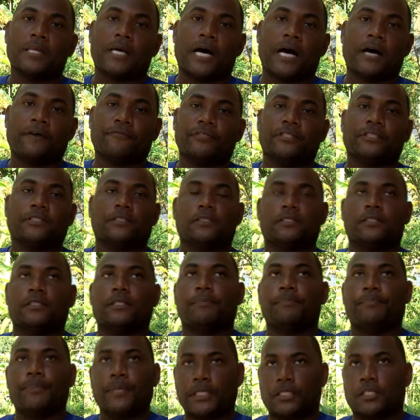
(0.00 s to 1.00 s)
having
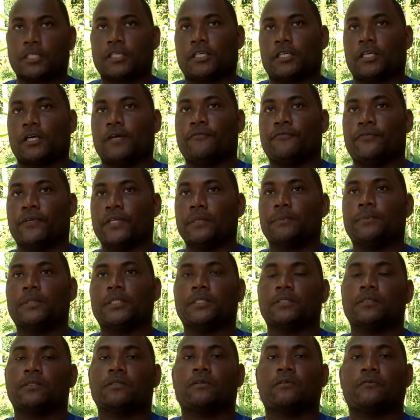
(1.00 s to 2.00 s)
the beach
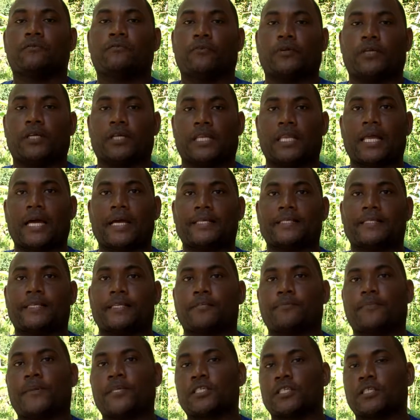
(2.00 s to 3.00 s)
available for the clients,
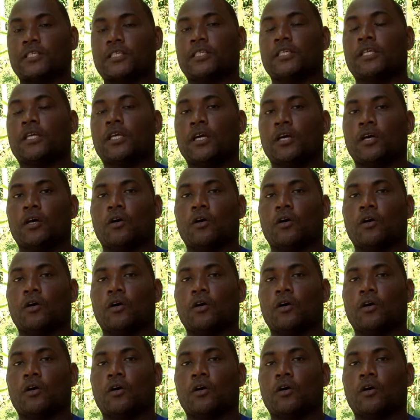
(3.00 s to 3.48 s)
especially